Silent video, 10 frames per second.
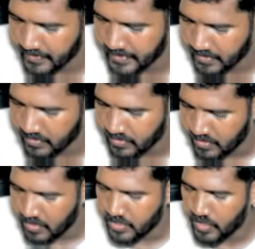Now
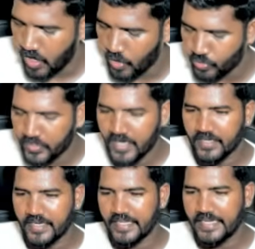how to
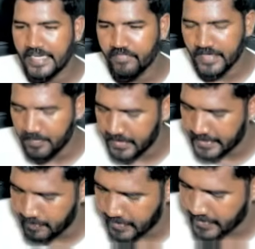calculate equity
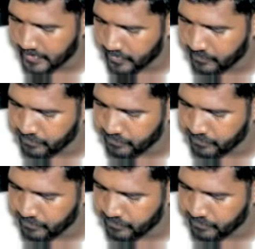multiplier?